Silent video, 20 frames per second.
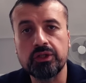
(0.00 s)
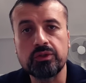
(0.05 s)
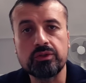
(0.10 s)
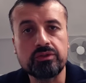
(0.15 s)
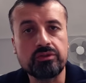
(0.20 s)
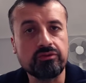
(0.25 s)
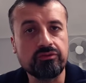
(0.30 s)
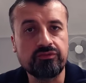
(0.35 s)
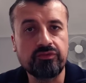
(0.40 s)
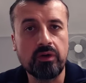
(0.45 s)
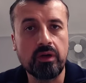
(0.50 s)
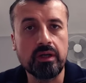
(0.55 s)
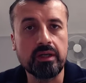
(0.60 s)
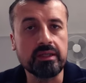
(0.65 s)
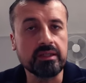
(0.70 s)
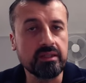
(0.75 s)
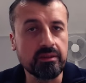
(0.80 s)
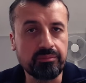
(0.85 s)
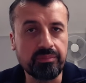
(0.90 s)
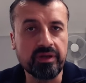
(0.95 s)
you to
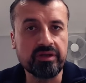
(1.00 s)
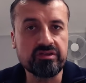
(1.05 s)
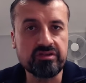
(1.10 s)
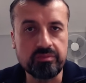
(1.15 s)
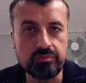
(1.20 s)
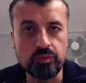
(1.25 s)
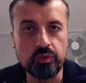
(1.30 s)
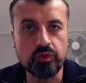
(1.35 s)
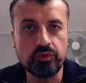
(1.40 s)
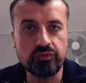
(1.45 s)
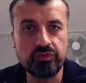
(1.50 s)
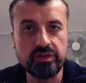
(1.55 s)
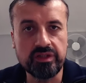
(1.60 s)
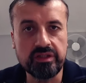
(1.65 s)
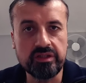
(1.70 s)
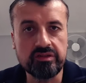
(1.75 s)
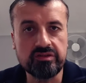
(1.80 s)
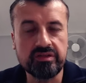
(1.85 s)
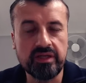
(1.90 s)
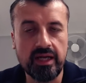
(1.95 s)
find the best
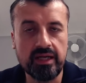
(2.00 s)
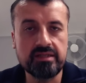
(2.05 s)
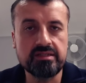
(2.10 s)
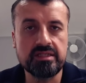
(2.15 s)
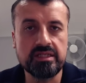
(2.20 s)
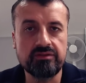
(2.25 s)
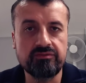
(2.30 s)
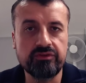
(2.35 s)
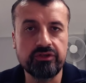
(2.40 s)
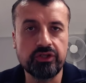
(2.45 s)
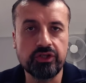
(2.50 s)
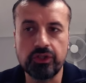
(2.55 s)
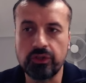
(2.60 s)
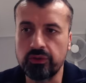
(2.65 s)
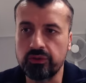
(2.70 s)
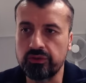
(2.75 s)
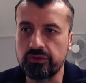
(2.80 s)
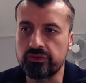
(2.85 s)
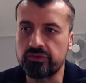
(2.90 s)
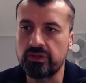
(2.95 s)
movies and TV
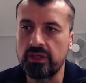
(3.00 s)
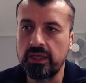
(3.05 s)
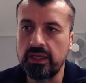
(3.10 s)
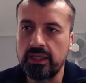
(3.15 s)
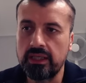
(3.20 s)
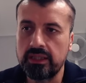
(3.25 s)
shows